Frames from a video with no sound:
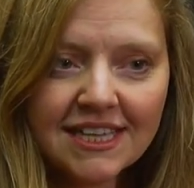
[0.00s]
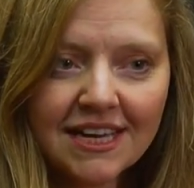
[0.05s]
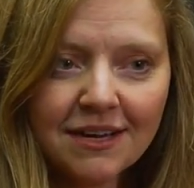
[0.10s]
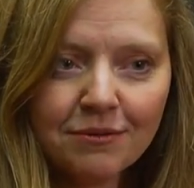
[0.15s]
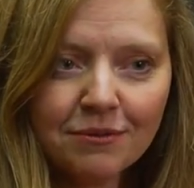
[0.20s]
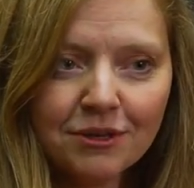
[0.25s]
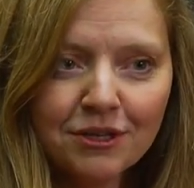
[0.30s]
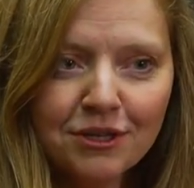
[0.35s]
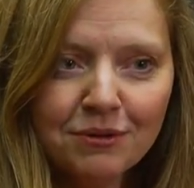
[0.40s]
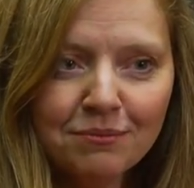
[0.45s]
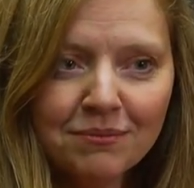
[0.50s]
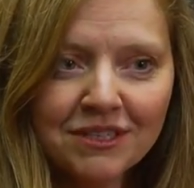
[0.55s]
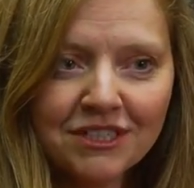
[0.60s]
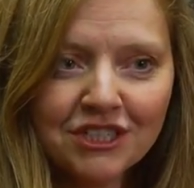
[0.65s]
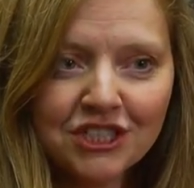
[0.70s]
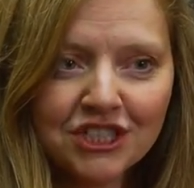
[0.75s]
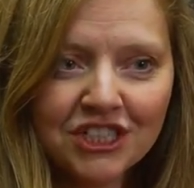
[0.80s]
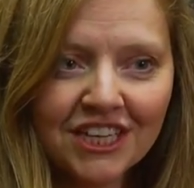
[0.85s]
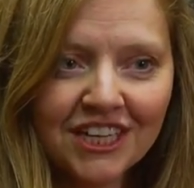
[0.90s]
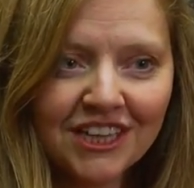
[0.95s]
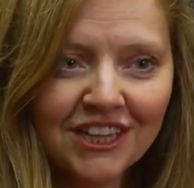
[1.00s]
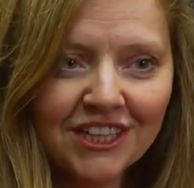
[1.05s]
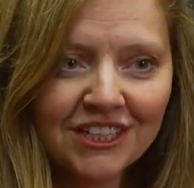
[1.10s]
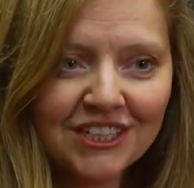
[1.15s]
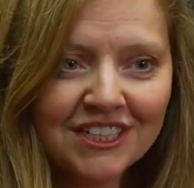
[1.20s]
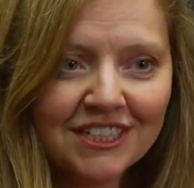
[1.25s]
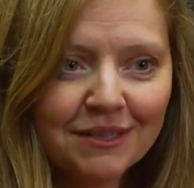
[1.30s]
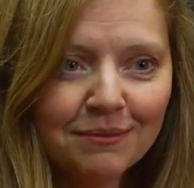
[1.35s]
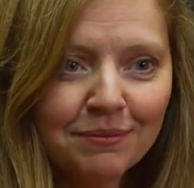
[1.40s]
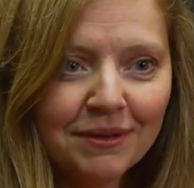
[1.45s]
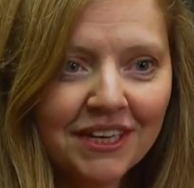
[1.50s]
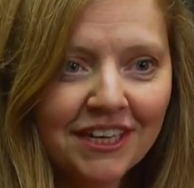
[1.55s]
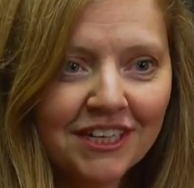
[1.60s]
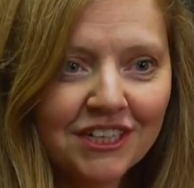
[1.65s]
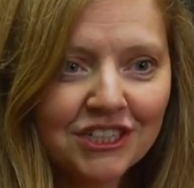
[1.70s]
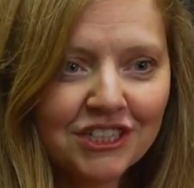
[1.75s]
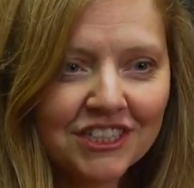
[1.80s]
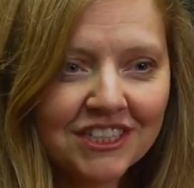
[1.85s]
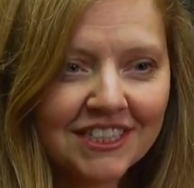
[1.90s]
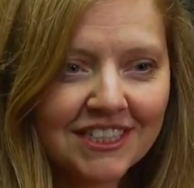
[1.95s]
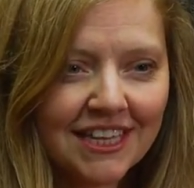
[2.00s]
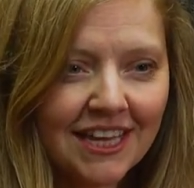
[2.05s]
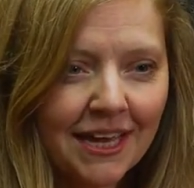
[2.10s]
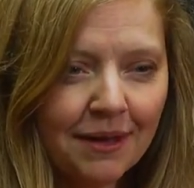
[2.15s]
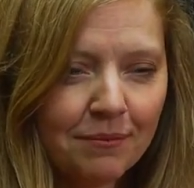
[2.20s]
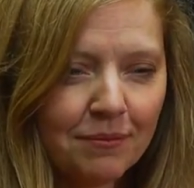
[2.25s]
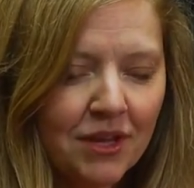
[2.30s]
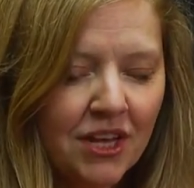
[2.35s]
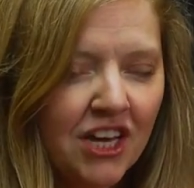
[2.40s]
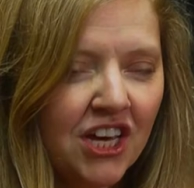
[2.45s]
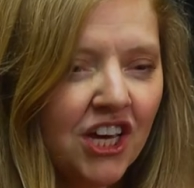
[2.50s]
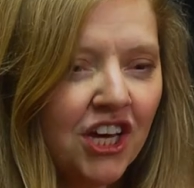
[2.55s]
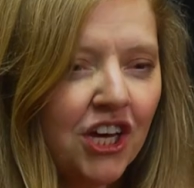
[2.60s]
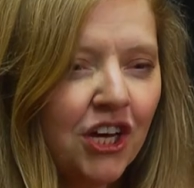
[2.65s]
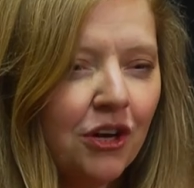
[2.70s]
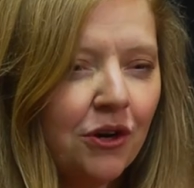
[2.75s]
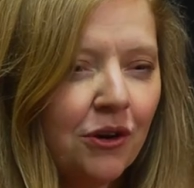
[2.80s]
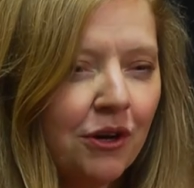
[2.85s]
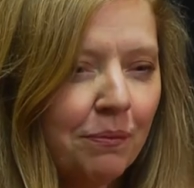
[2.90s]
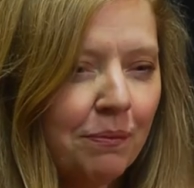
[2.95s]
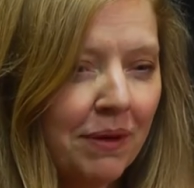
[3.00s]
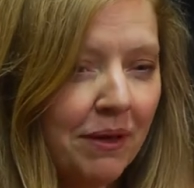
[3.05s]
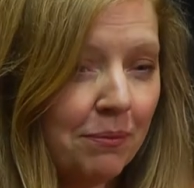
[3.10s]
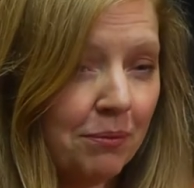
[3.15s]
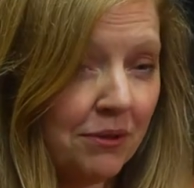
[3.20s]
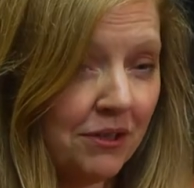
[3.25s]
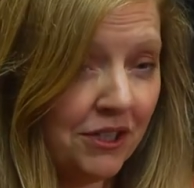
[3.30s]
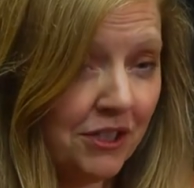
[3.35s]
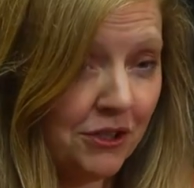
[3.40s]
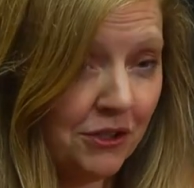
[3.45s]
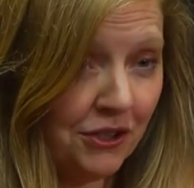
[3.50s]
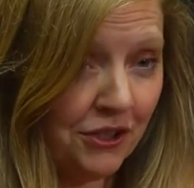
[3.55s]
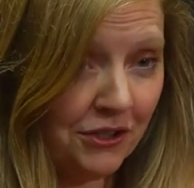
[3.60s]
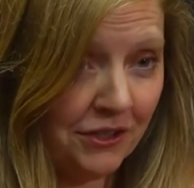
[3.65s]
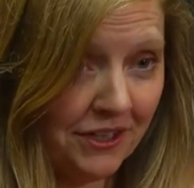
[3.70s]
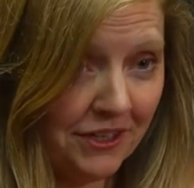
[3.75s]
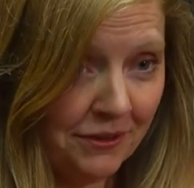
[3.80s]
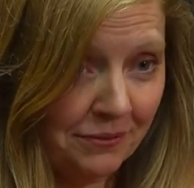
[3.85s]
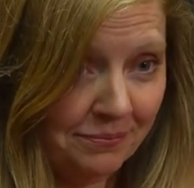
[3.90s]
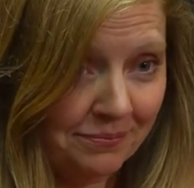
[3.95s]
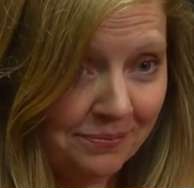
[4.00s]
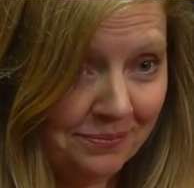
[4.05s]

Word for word: that room and she looked at me and she's like, who are you people and who do you know?